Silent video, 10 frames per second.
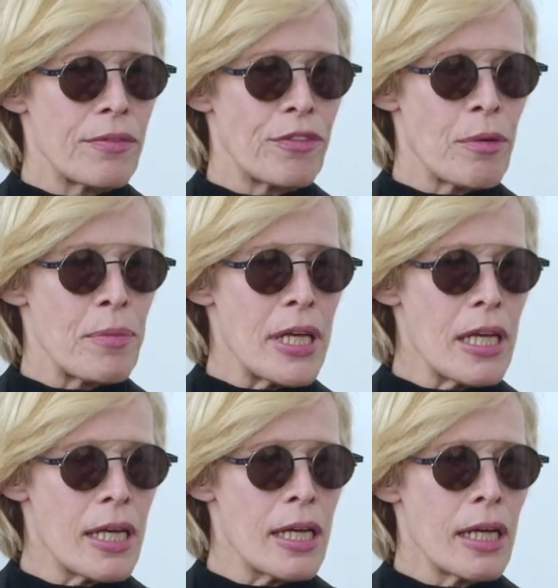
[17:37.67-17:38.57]
For
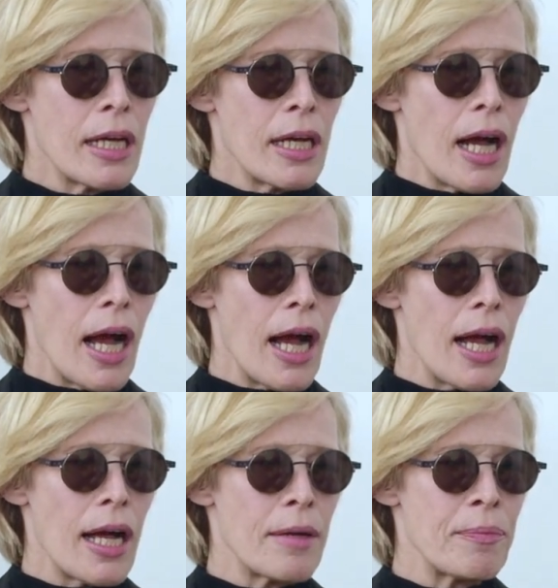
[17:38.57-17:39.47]
me,
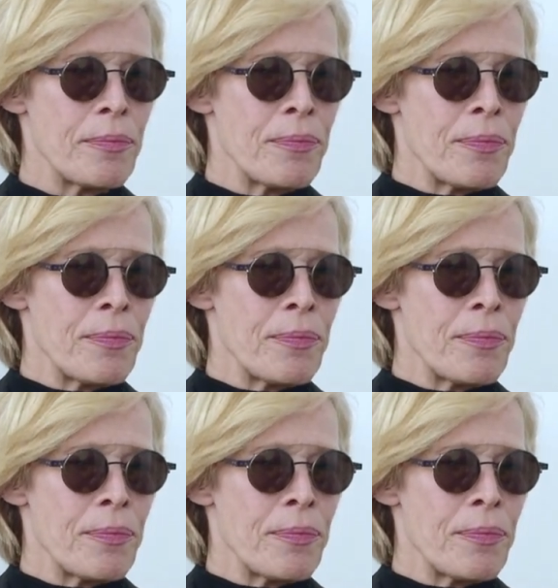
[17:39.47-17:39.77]
um,